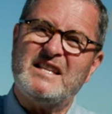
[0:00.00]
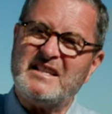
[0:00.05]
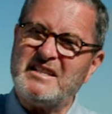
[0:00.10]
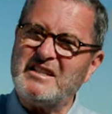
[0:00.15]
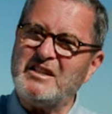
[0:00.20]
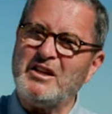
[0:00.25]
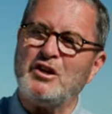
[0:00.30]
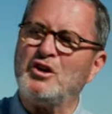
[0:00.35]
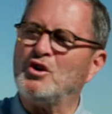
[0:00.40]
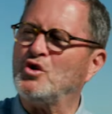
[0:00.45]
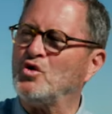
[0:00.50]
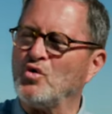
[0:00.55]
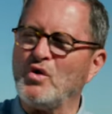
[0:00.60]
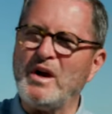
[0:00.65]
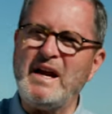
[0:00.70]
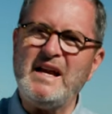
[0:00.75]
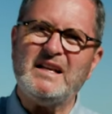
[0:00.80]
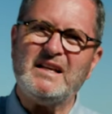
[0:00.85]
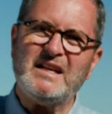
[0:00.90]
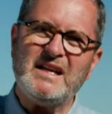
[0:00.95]
This is a
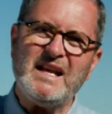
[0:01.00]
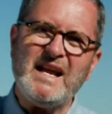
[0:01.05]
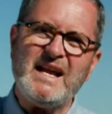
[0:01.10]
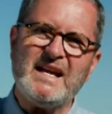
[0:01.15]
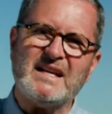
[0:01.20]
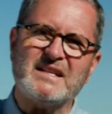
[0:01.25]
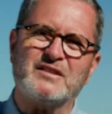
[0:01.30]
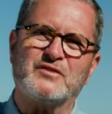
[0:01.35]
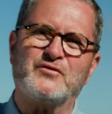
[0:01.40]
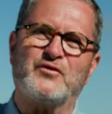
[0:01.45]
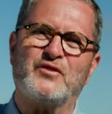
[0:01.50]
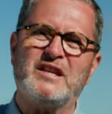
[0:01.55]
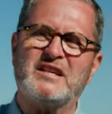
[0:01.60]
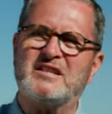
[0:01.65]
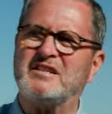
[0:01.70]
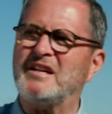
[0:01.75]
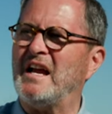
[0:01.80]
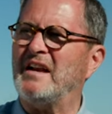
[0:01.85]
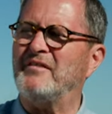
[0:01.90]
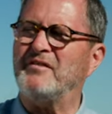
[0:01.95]
great lens for
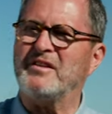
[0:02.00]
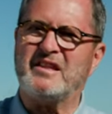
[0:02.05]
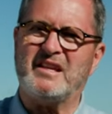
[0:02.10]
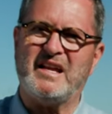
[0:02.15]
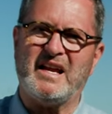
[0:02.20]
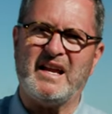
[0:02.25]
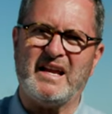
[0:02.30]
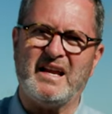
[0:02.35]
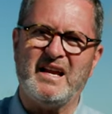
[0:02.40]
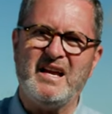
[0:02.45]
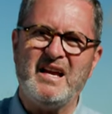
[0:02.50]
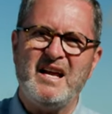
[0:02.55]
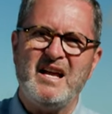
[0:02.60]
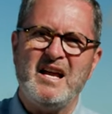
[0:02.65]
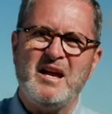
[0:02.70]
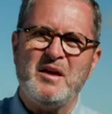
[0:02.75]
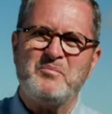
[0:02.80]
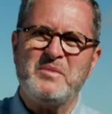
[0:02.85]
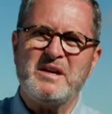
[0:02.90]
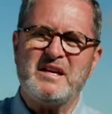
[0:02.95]
this kind of a thing
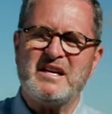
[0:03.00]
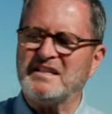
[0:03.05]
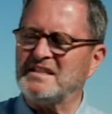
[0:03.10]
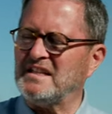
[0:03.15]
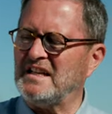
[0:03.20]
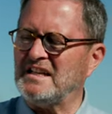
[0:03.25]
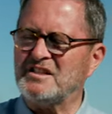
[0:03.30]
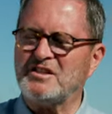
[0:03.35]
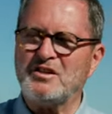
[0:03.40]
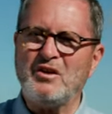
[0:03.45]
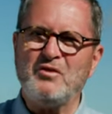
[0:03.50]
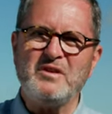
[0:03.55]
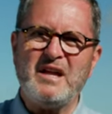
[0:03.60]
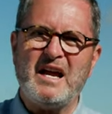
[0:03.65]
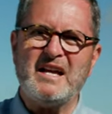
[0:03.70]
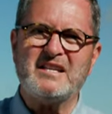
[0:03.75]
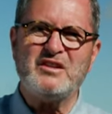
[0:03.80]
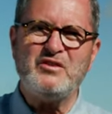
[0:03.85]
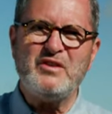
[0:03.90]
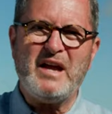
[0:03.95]
because it's so
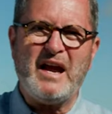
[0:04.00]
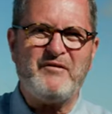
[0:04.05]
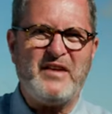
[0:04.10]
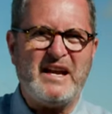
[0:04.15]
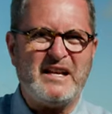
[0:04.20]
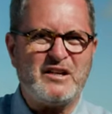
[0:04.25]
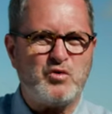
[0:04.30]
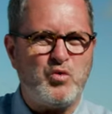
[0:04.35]
nice that you have a